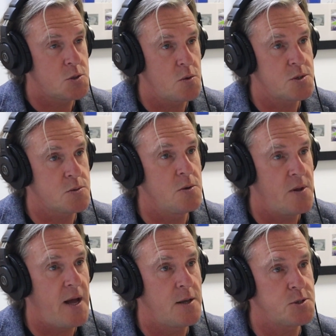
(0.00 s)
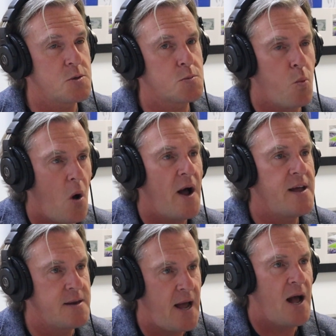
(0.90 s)
Talk us through that. Talk us why
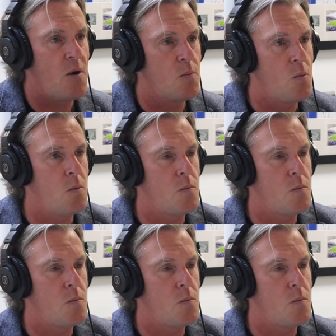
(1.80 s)
and how and